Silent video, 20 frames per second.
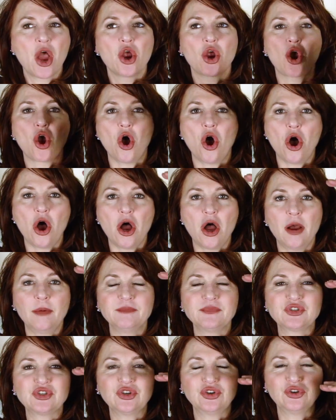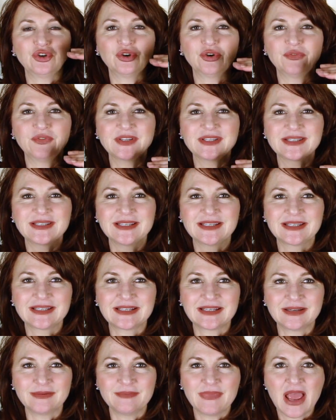calms your nervous
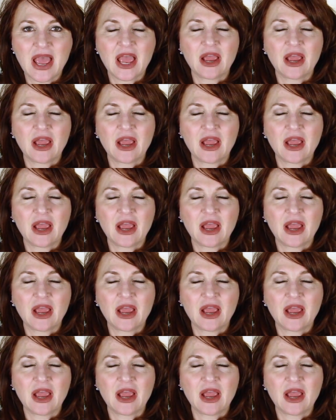system,